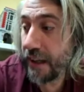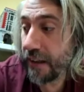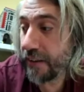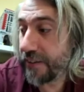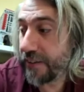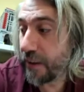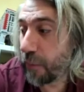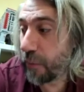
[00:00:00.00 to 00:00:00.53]
to
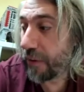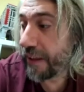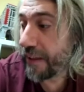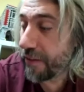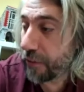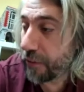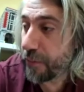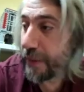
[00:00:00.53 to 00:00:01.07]
see what they
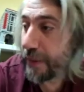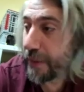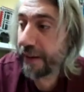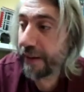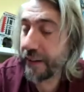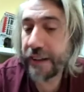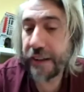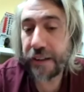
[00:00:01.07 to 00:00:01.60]
thought about
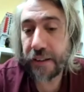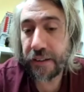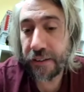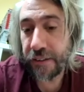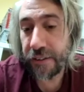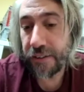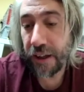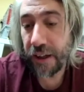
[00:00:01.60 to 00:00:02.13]
it,
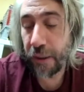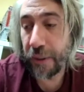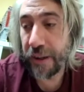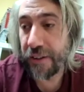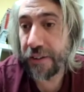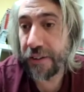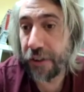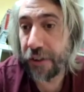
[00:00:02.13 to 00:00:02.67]
and I went
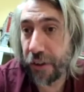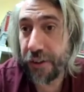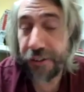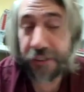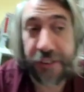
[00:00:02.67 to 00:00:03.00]
to the doctors,